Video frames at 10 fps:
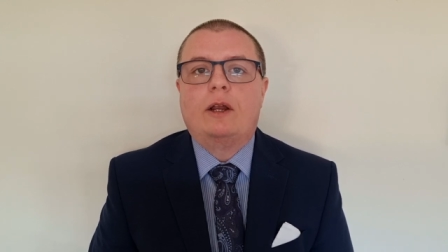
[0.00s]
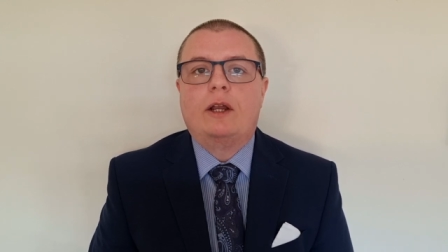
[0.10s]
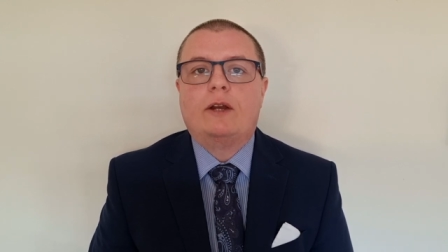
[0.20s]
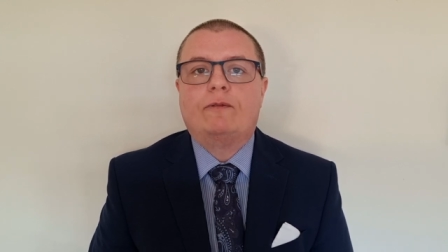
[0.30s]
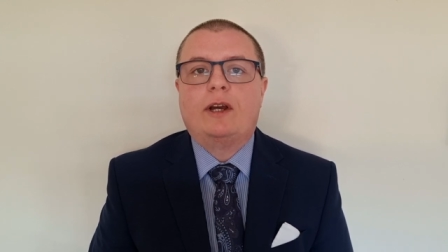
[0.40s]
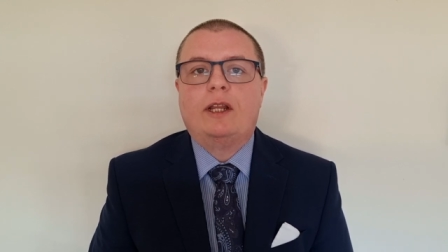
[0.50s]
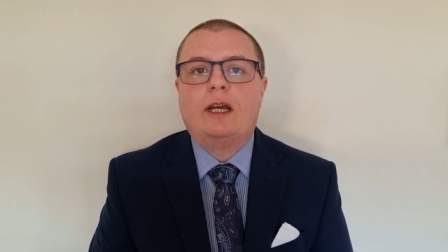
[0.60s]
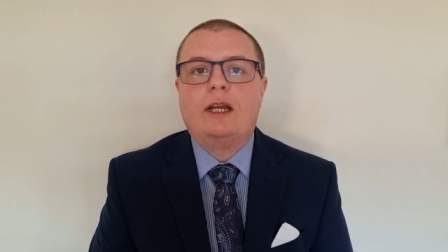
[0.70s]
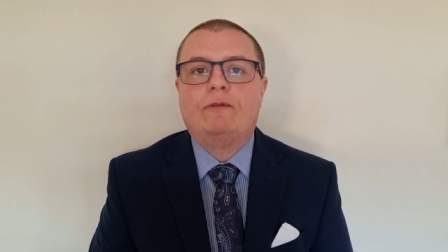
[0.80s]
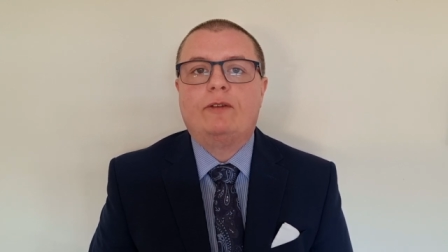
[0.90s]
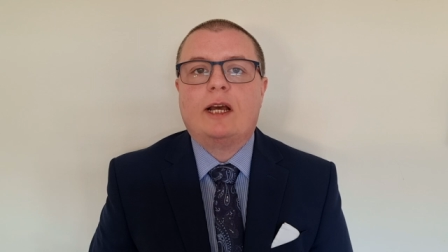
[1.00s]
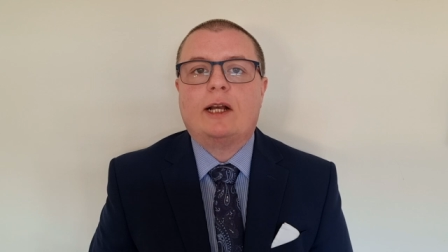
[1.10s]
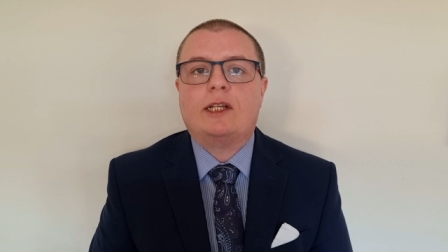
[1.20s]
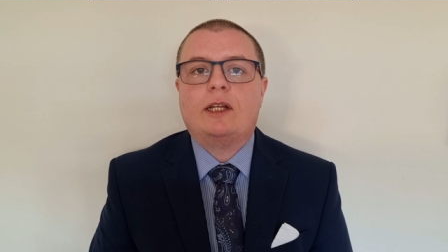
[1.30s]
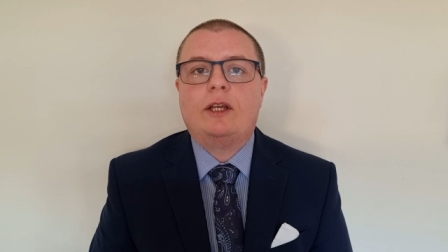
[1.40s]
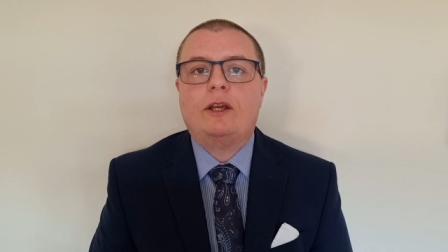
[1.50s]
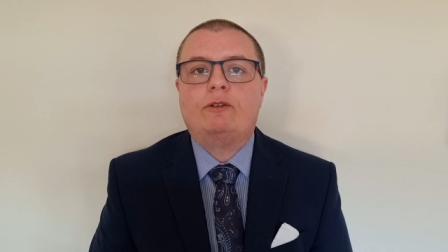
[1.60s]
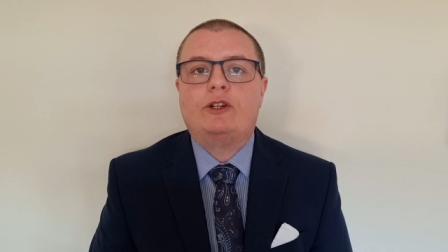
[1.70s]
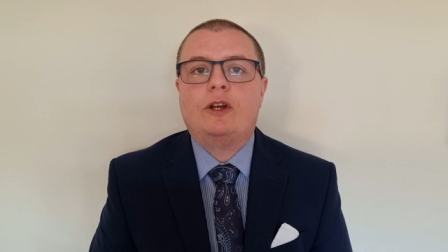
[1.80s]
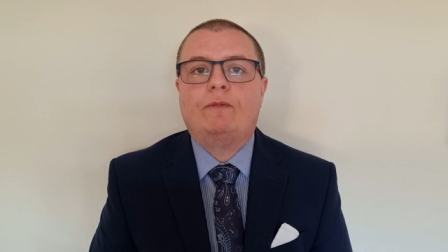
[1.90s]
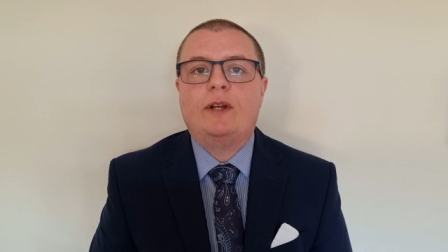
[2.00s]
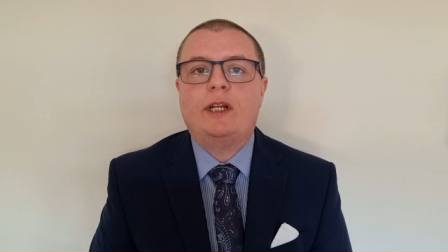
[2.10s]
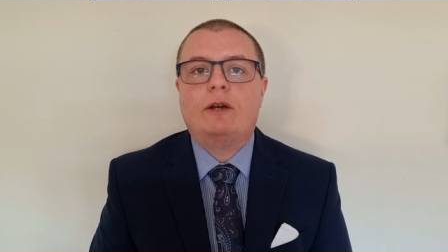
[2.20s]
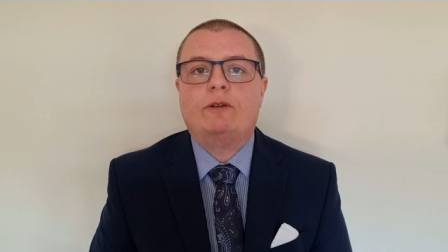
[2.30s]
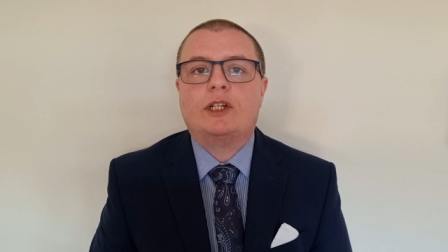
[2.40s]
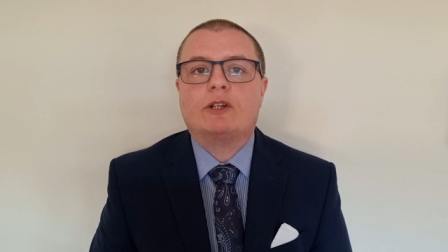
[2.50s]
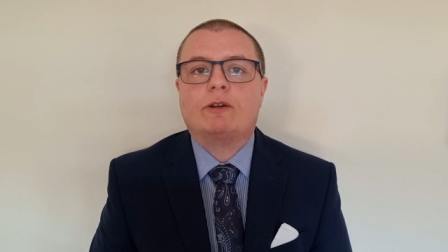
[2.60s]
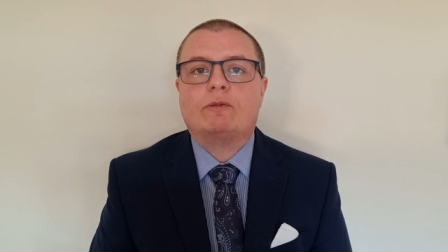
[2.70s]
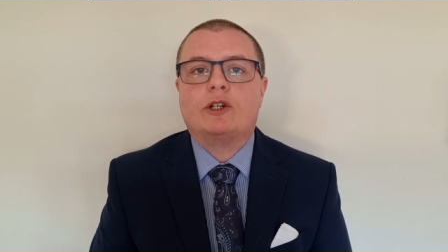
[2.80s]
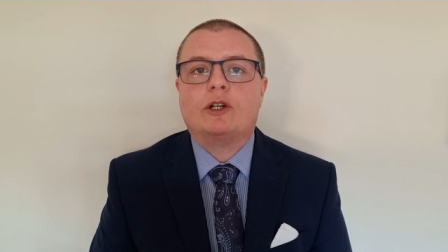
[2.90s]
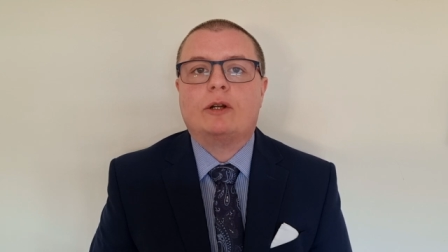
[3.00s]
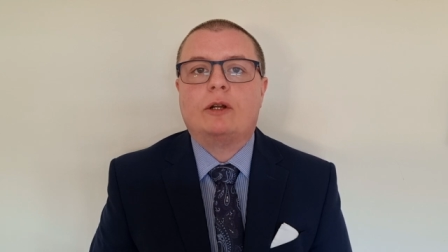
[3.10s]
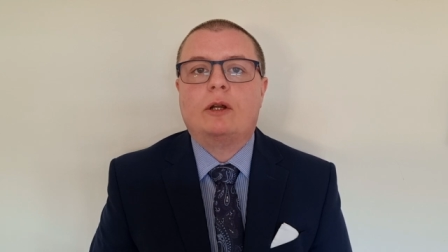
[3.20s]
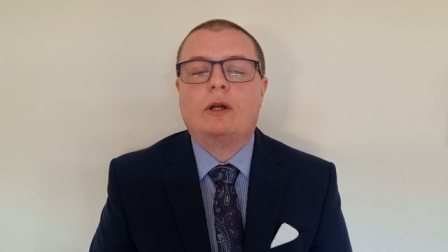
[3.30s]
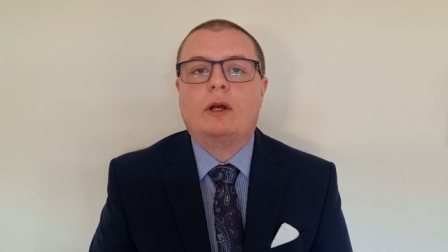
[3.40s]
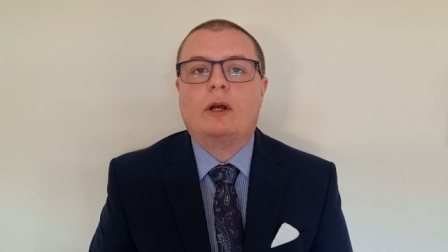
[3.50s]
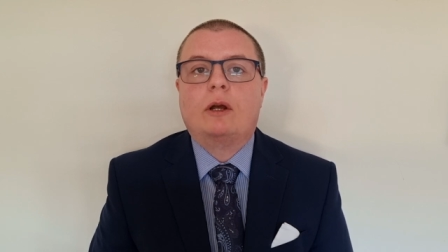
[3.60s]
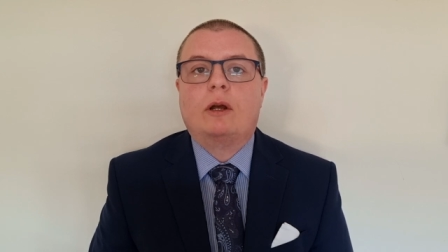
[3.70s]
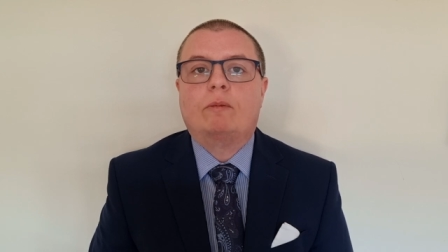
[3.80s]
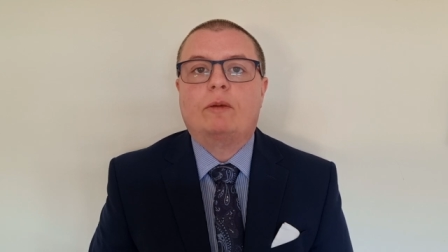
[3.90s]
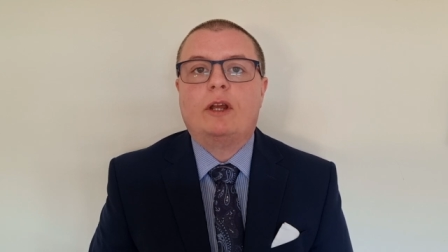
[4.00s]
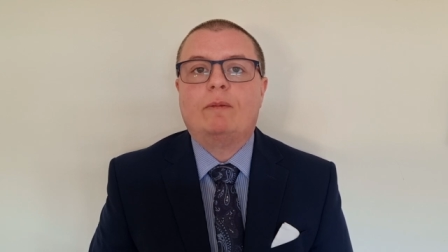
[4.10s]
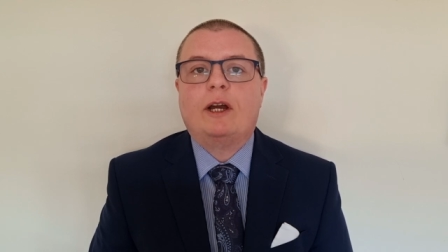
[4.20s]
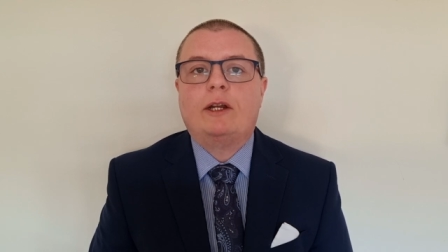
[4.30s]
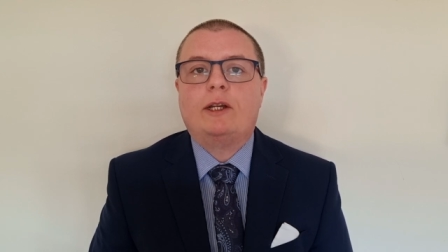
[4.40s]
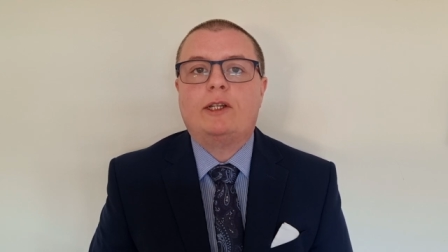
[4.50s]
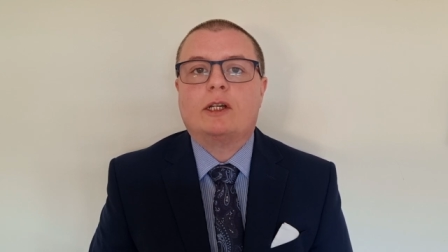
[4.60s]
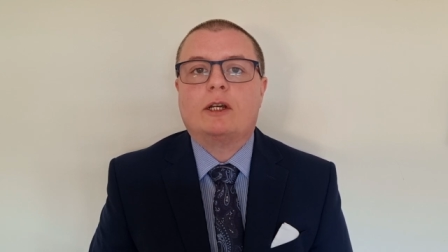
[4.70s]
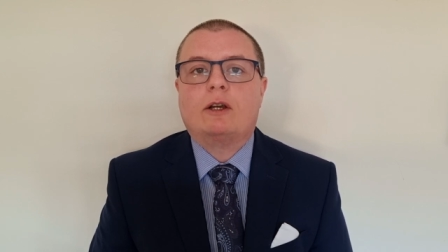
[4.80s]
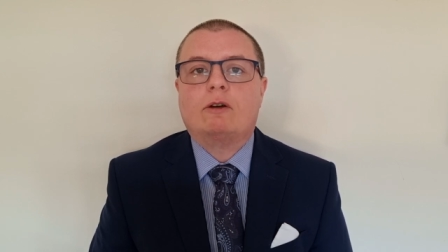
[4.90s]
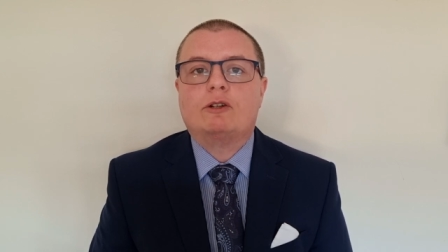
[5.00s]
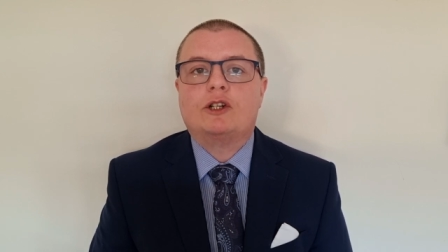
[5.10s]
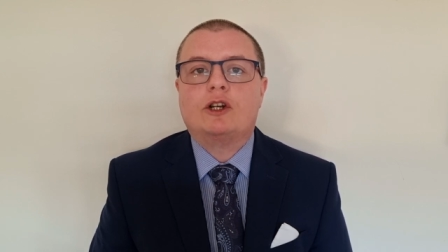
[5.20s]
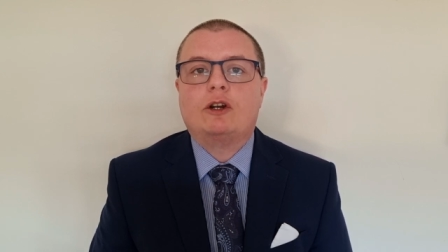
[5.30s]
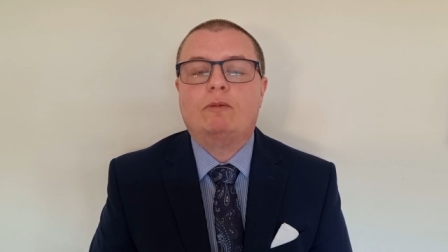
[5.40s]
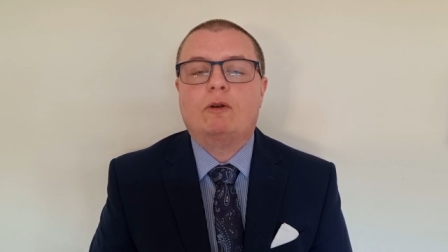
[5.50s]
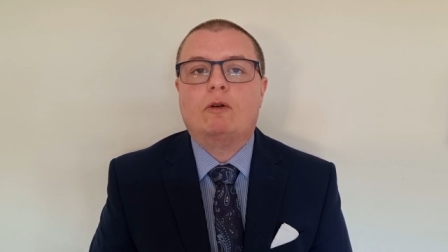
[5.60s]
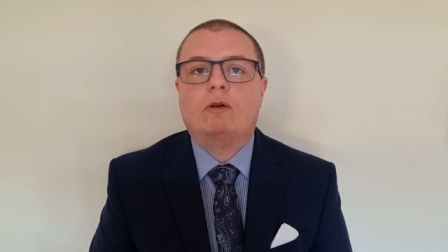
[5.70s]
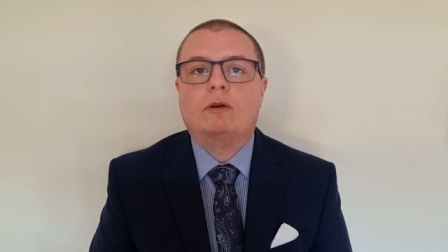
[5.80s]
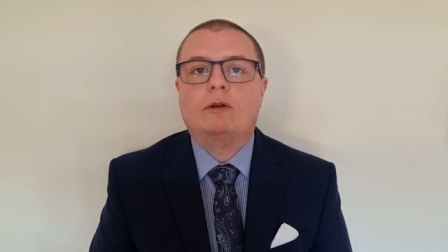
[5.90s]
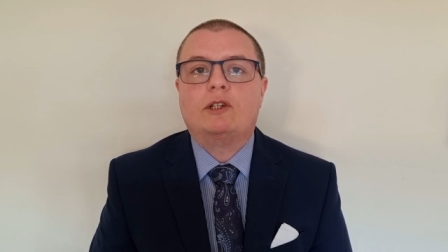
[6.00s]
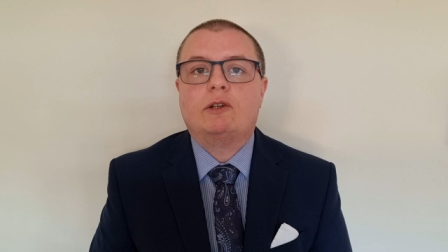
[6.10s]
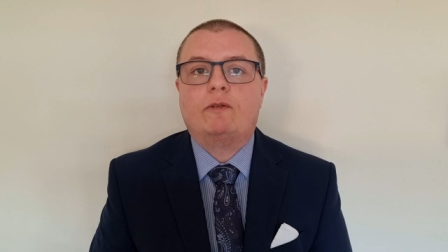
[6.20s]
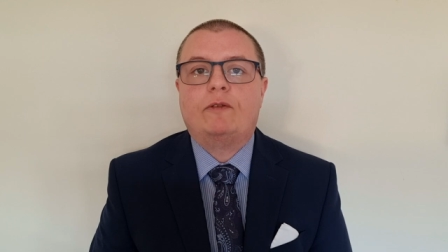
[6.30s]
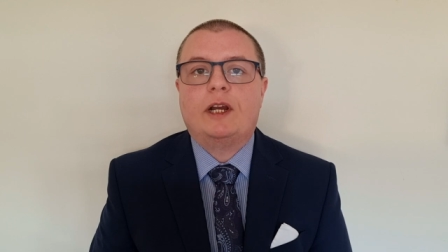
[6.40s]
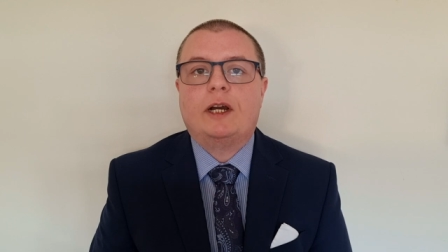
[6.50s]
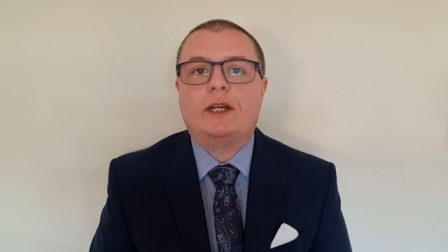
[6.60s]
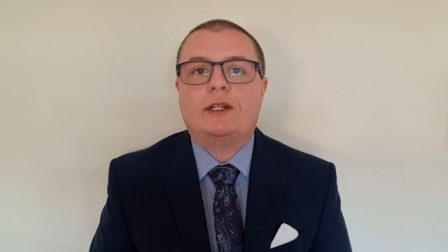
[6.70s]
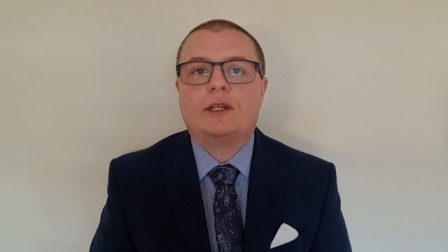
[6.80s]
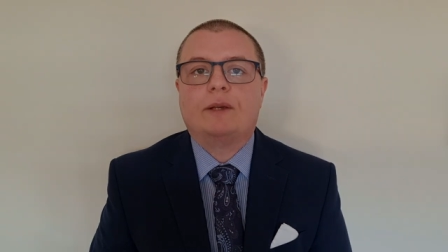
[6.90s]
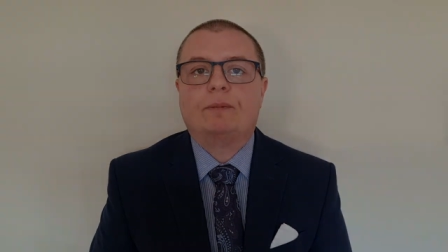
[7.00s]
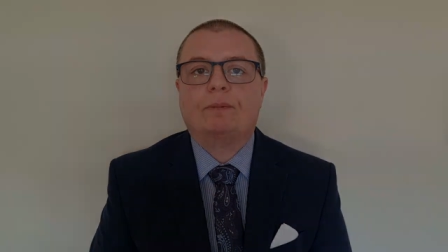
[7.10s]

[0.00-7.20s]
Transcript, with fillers: You can find the link for that in the YouTube video description, but you might need to click on Show More to reveal it.